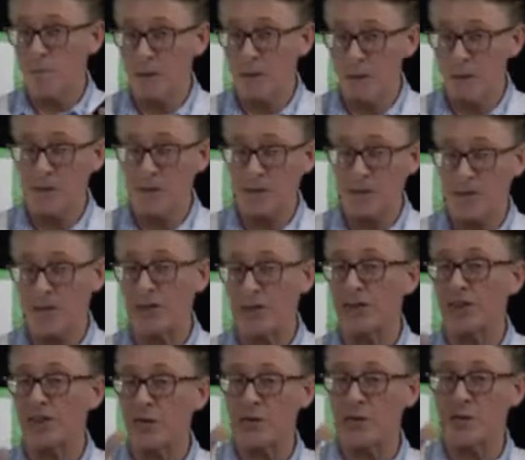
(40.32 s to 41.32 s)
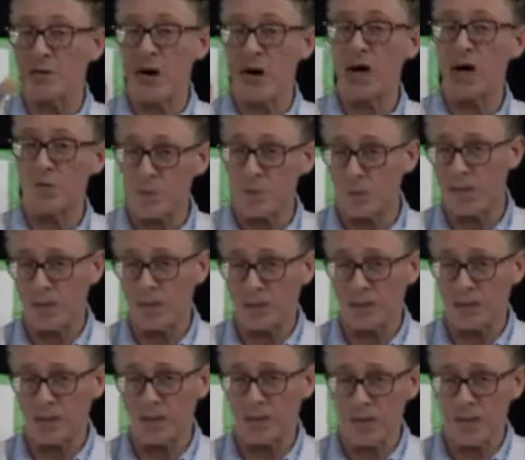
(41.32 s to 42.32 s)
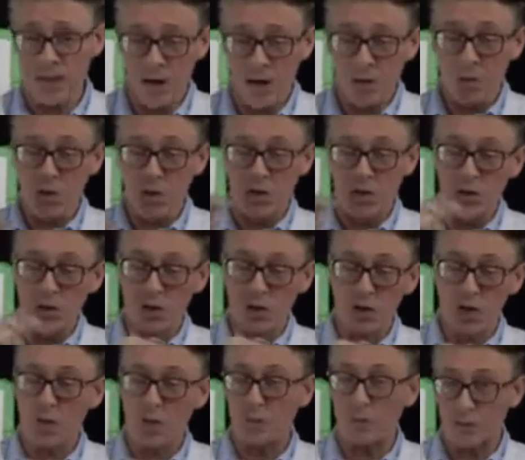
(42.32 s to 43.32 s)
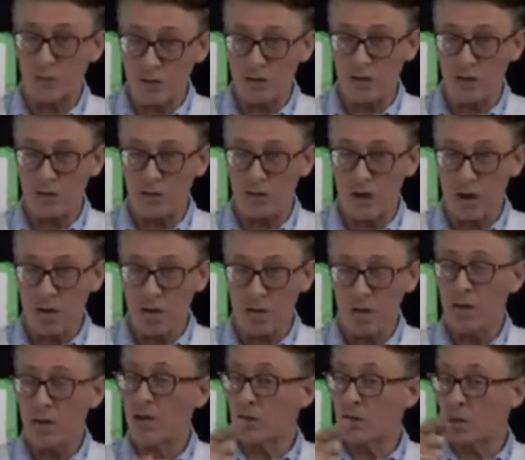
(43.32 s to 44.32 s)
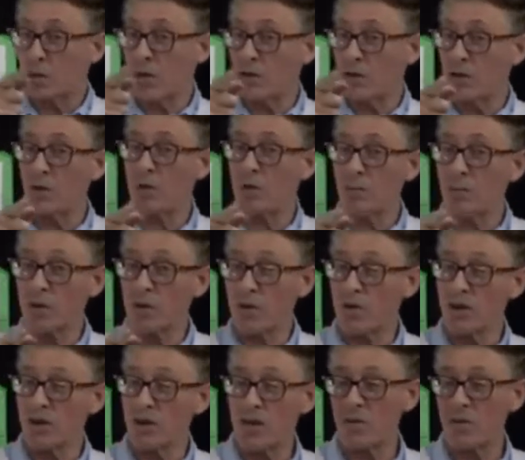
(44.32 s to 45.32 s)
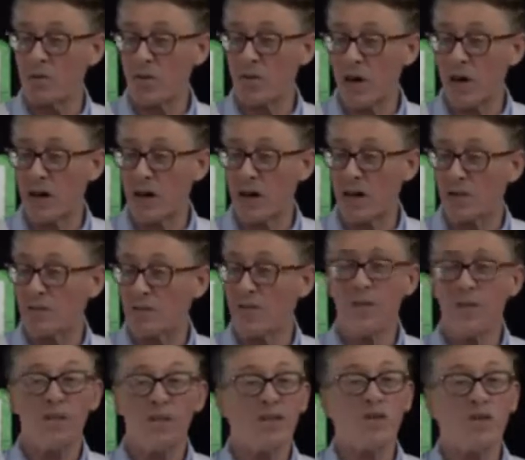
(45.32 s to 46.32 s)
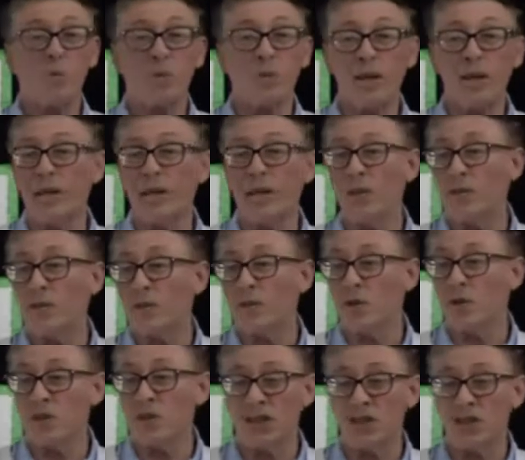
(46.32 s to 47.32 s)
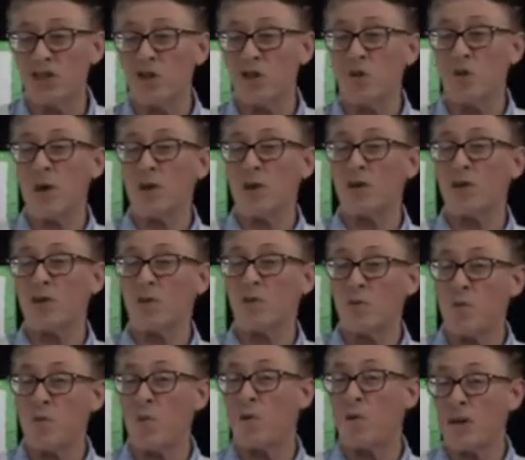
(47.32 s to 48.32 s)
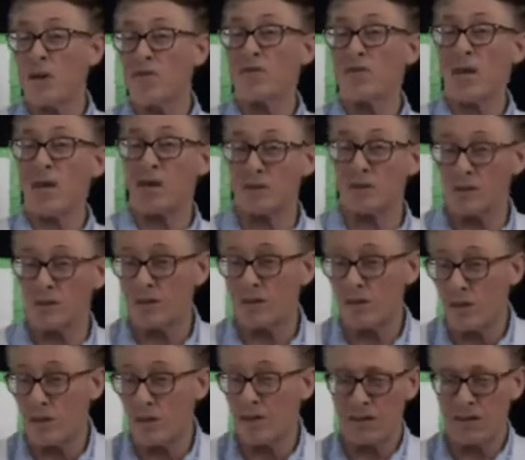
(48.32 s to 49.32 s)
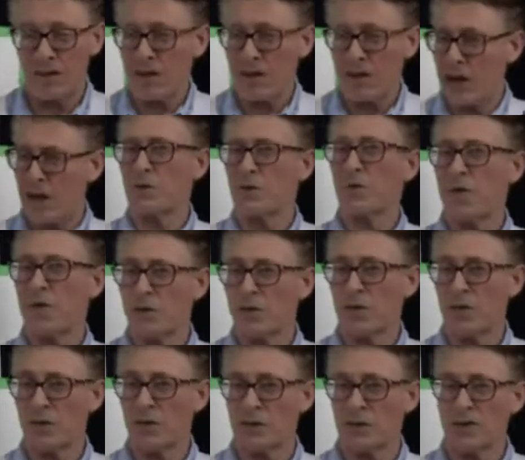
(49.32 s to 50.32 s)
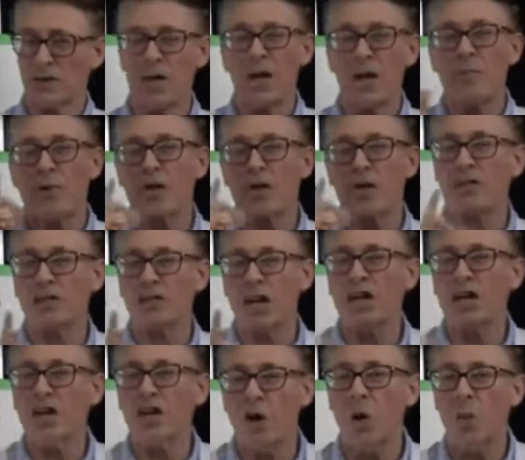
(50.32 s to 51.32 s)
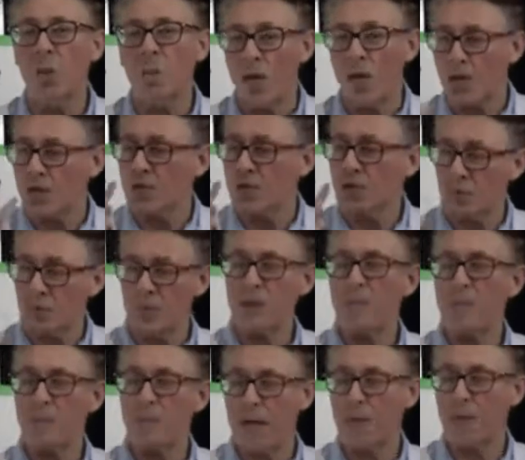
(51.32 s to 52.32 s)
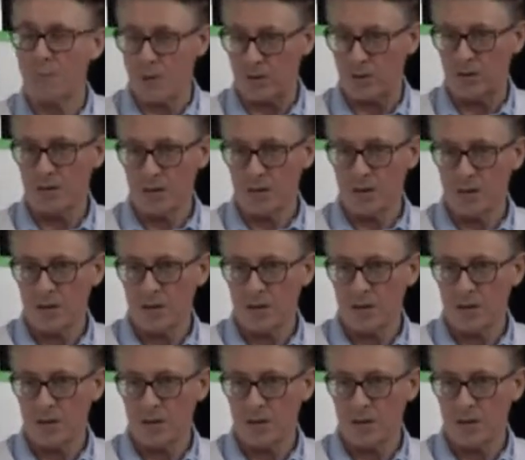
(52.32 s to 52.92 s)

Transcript: build a business in 5 minutes where you can go from zero to where you can be earning $5, $20, $30, $240,000. How do I know this? Because I know 3 people